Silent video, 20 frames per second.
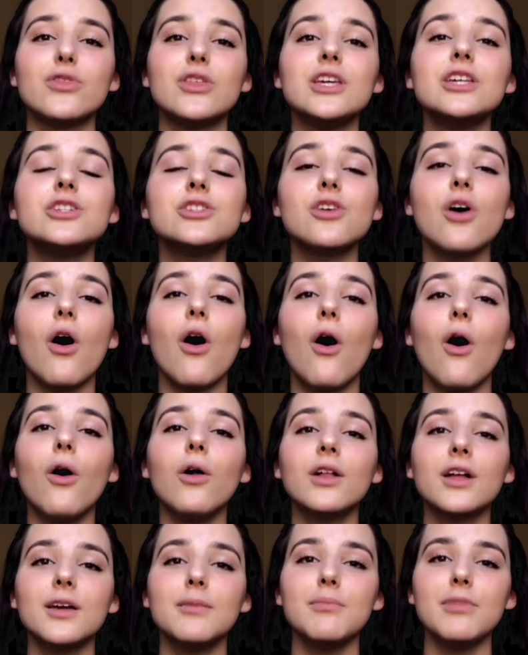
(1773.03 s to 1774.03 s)
Now
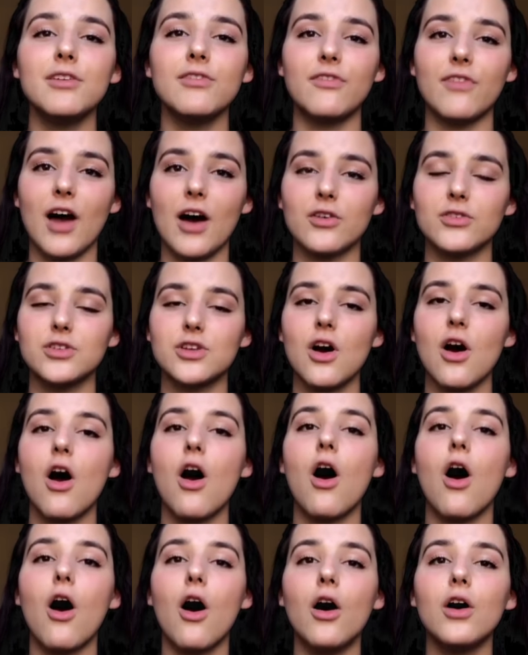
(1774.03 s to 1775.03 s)
these all can be
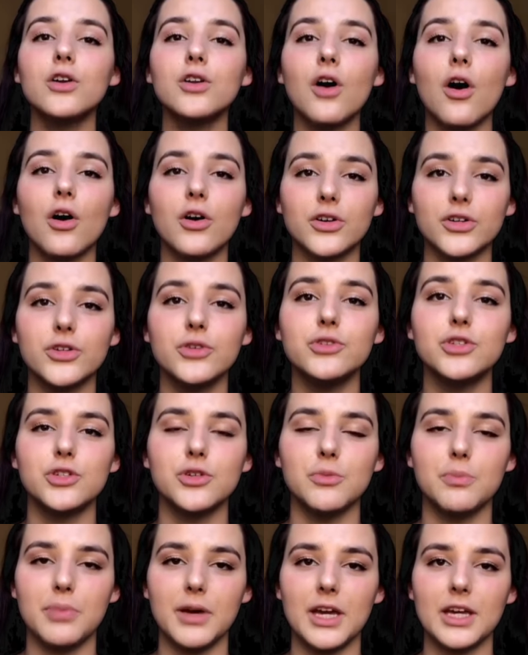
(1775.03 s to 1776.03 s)
found on our
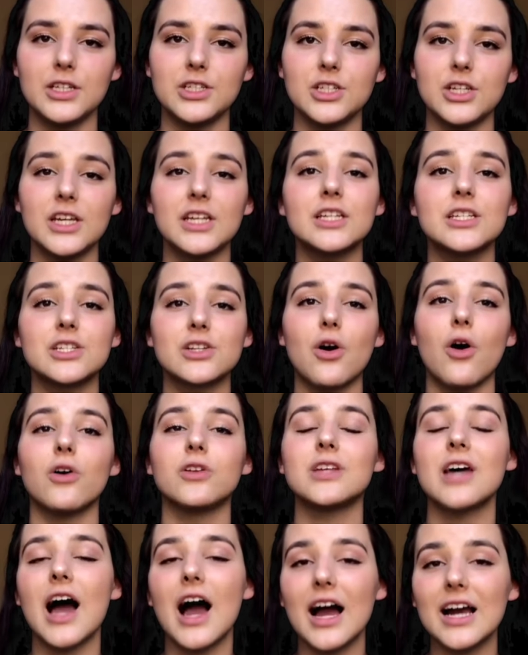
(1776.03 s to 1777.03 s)
YouTube page.
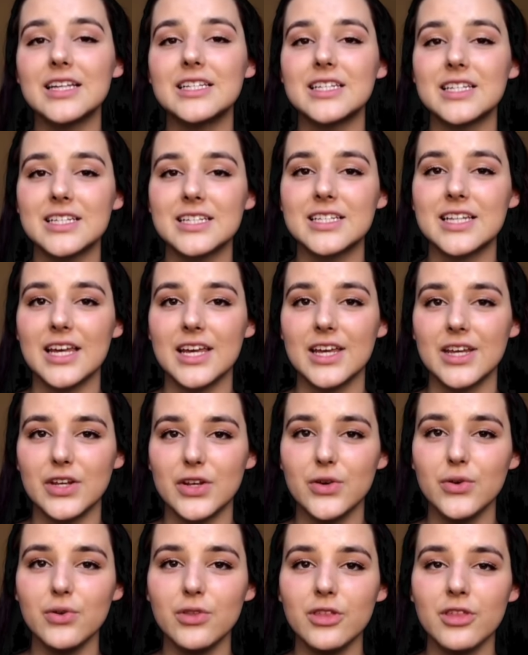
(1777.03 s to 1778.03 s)
It is called
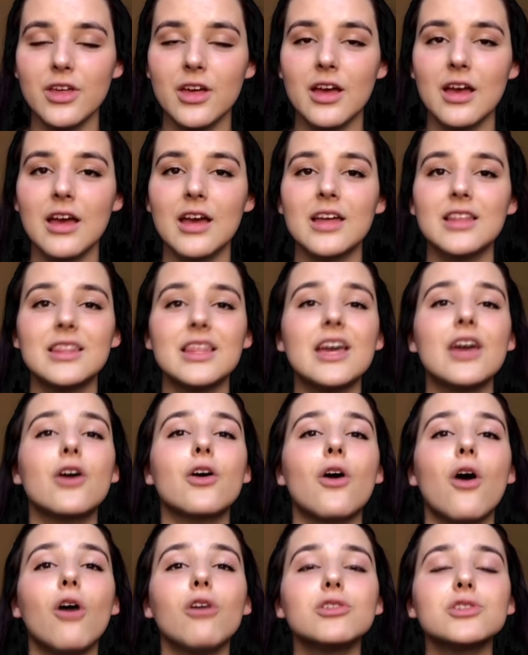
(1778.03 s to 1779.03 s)
i68 Youth.
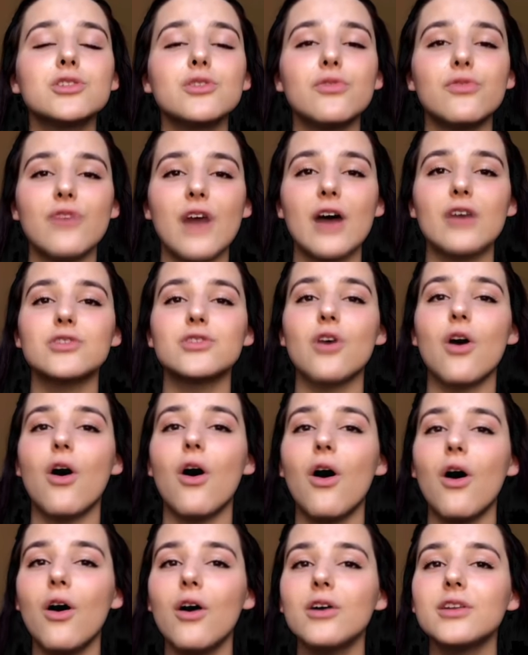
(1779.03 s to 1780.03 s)
They are also
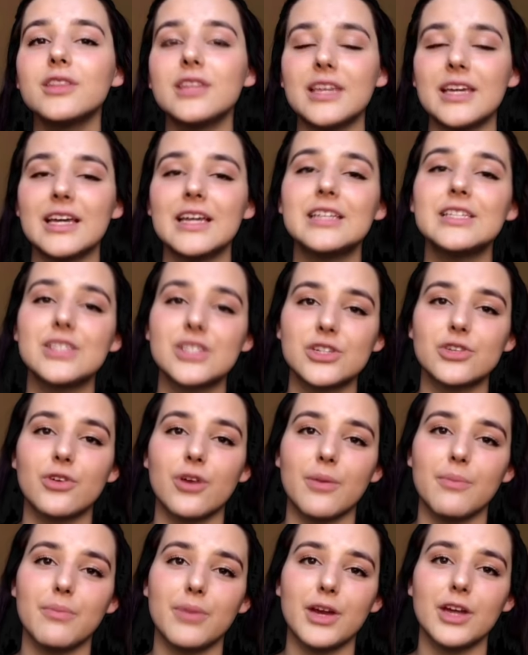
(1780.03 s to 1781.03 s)
found on the
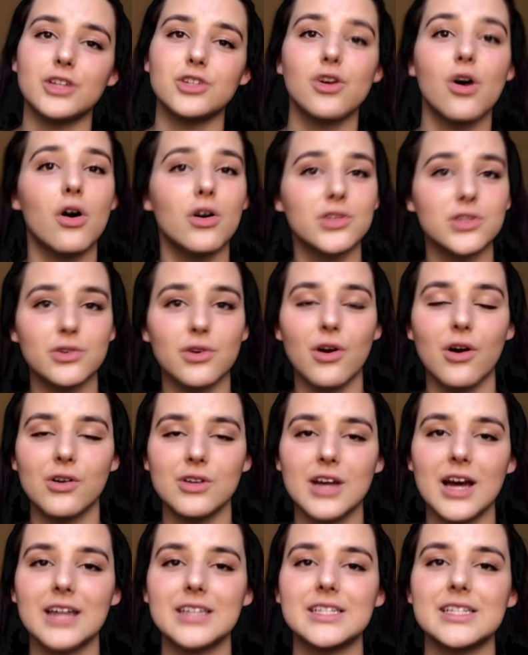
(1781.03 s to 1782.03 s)
Instagram page,
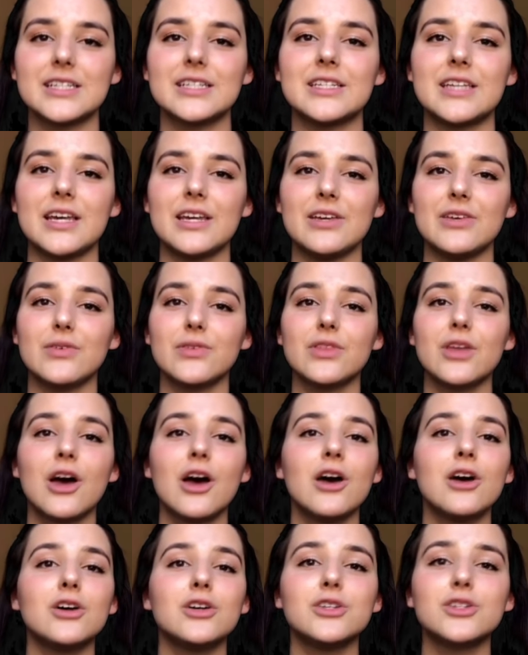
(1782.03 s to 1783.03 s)
also called i68
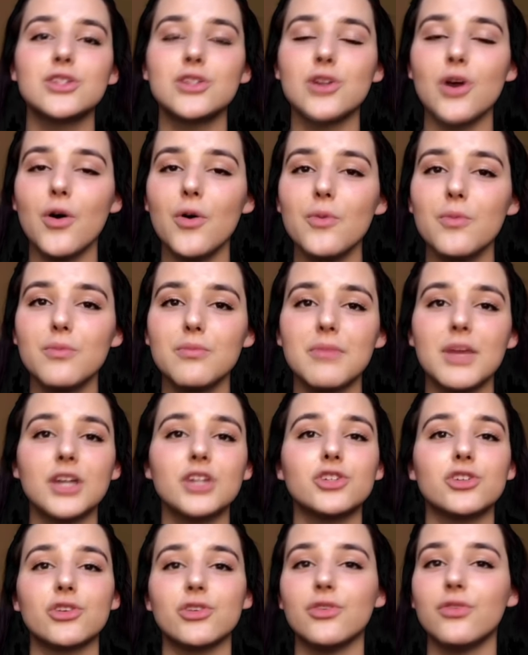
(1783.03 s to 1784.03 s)
Youth.
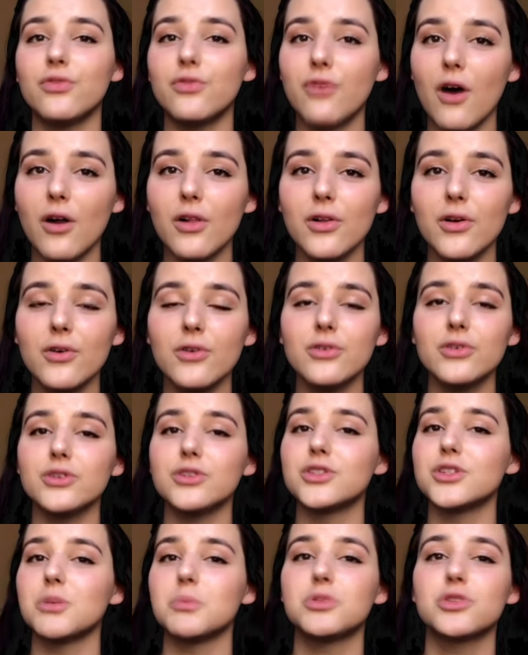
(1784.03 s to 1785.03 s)
So make sure you
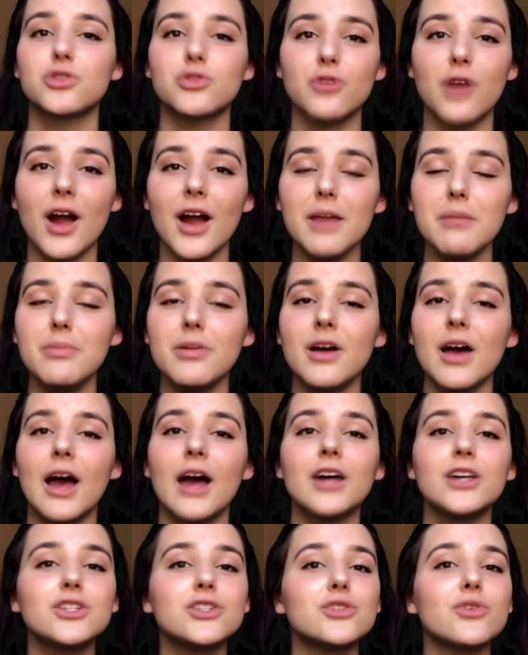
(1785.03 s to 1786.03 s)
follow, you
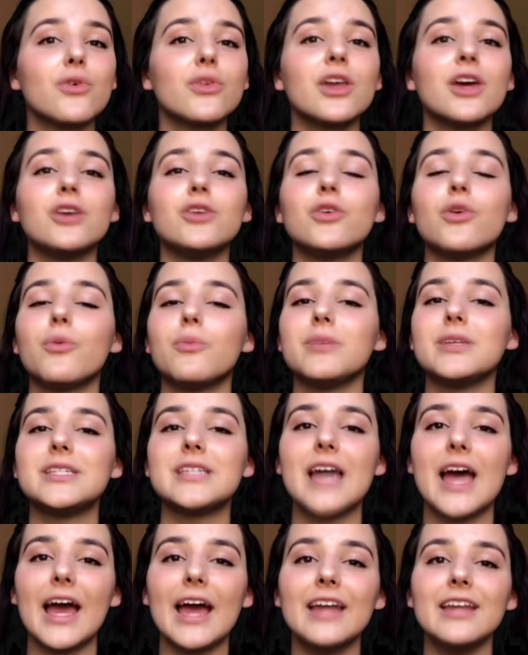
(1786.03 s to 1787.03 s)
subscribe, so that you
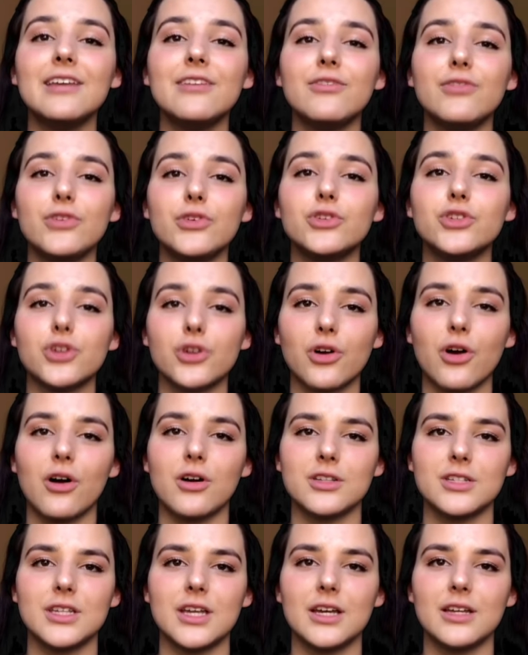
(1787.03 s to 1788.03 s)
don't miss any
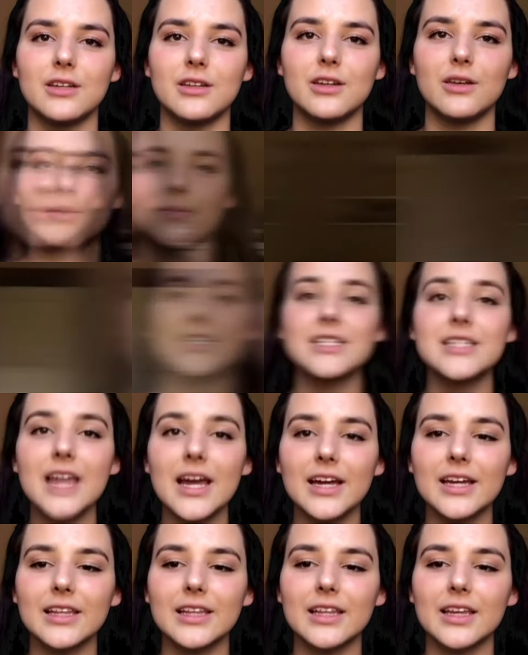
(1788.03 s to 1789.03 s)
future content.
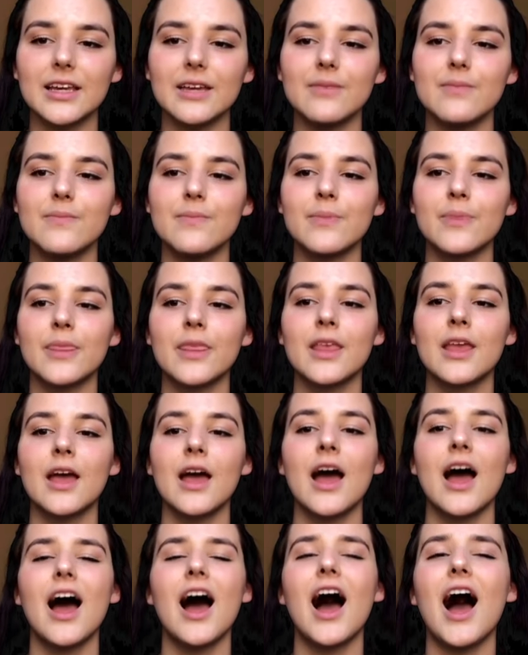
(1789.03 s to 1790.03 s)
Secondly,
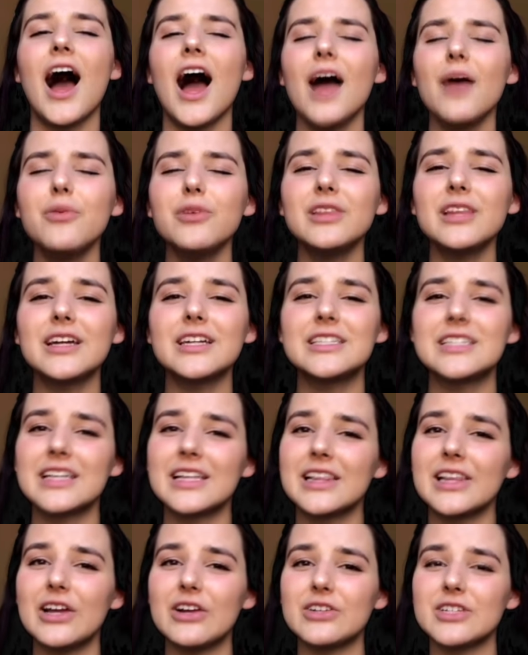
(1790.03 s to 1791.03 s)
I would like to
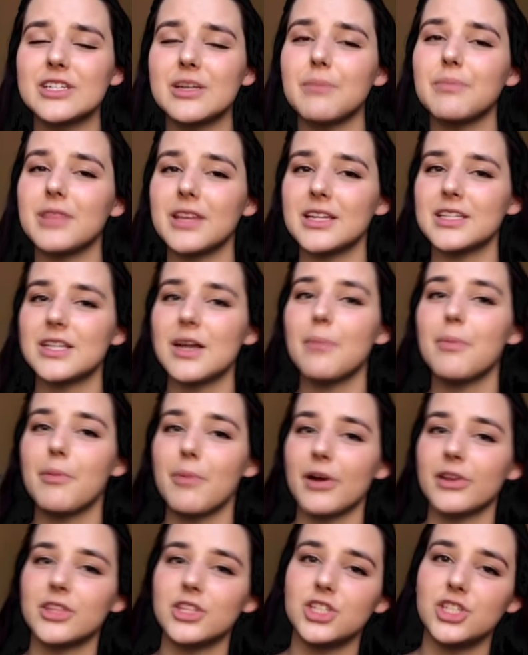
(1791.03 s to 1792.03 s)
clear some things up
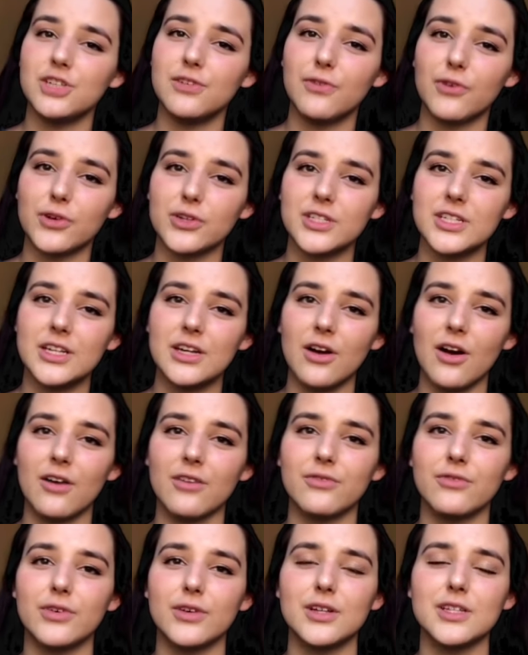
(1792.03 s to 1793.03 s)
about the G4T
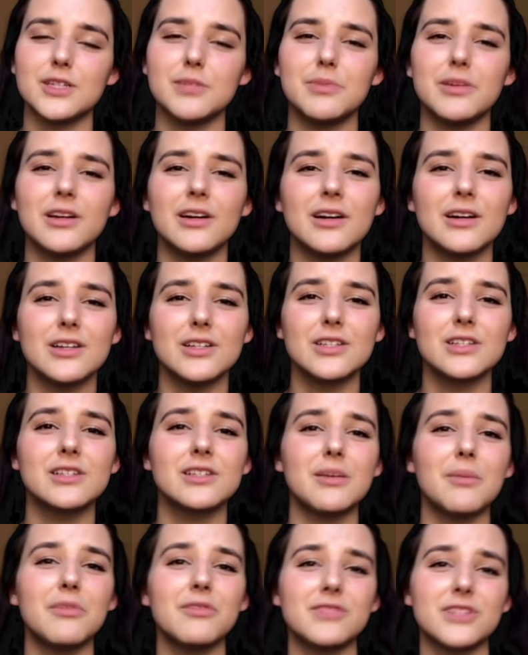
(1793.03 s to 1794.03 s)
conference, because
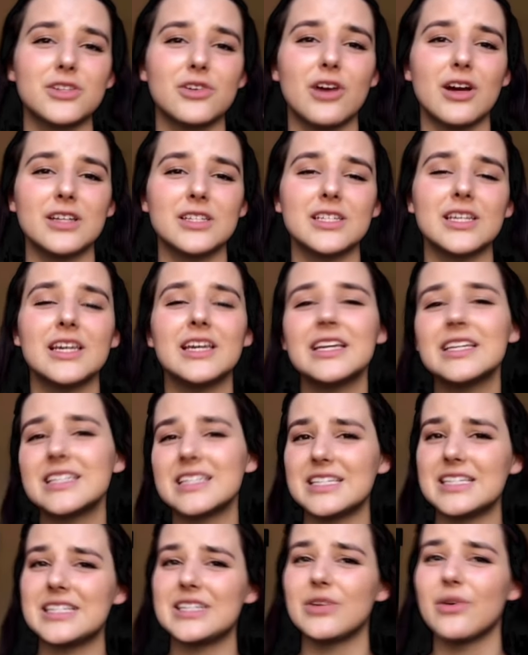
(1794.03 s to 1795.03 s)
some of us are asking,
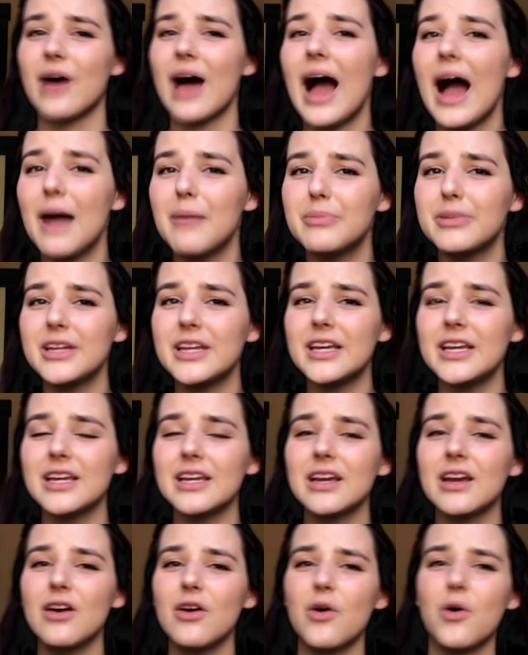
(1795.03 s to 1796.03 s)
is it still
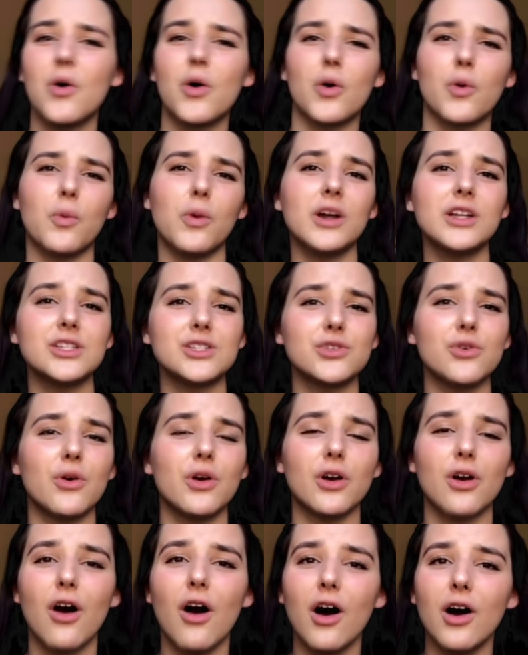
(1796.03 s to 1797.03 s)
happening, or what is
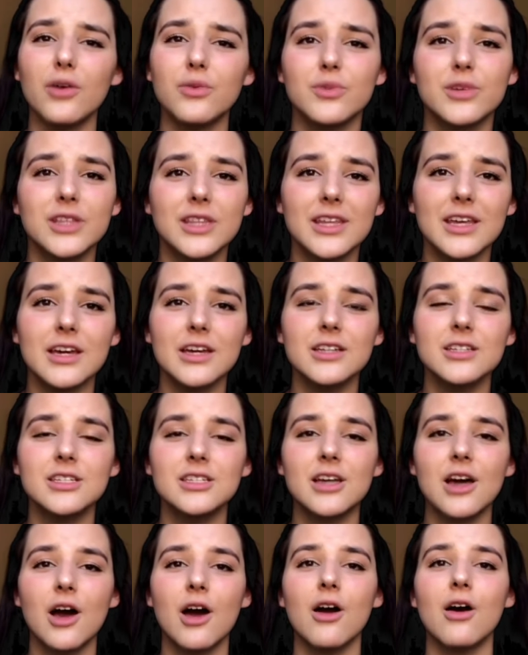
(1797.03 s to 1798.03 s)
going on with it?